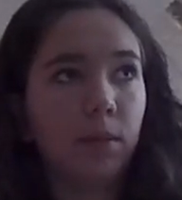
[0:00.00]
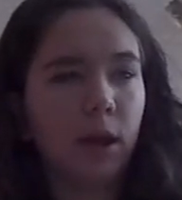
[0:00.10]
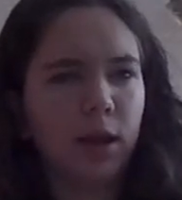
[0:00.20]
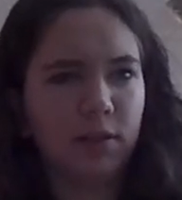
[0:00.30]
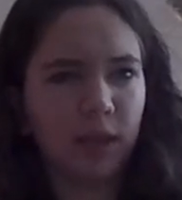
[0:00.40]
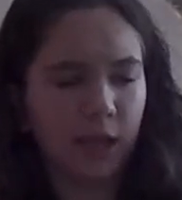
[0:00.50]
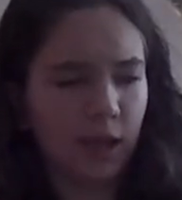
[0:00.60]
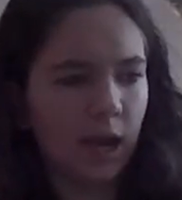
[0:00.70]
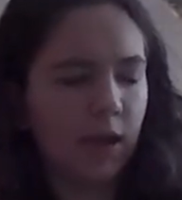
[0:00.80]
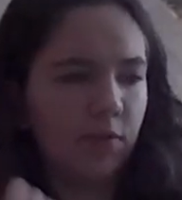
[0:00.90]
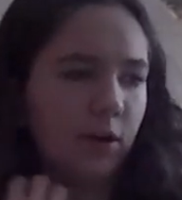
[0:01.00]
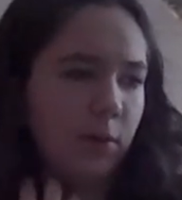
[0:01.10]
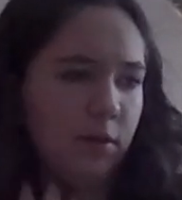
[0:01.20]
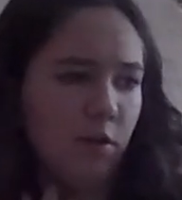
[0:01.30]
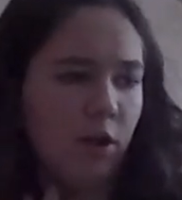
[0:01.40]
and it's like, I forget what
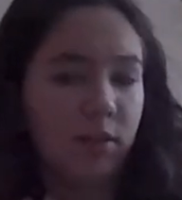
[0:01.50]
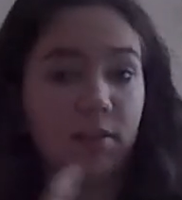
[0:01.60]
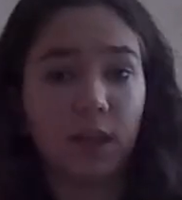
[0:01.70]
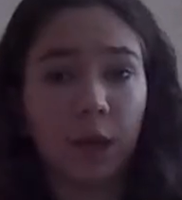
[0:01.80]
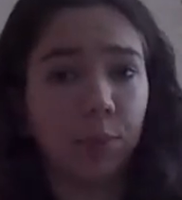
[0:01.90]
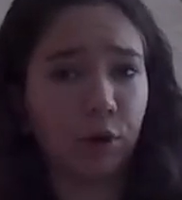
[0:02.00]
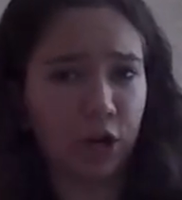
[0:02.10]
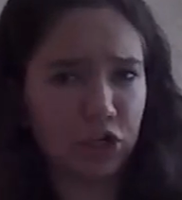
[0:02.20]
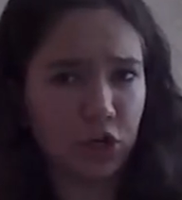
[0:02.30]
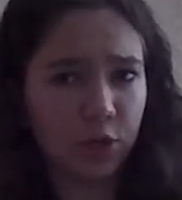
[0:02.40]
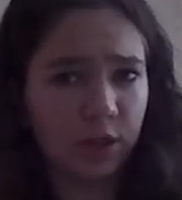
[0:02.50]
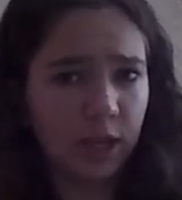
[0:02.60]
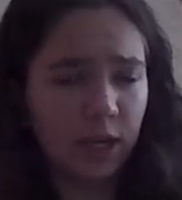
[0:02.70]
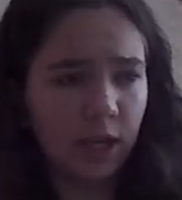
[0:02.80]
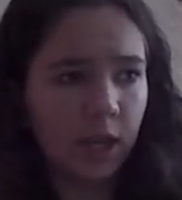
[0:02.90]
it's called, it's like a pressure thing,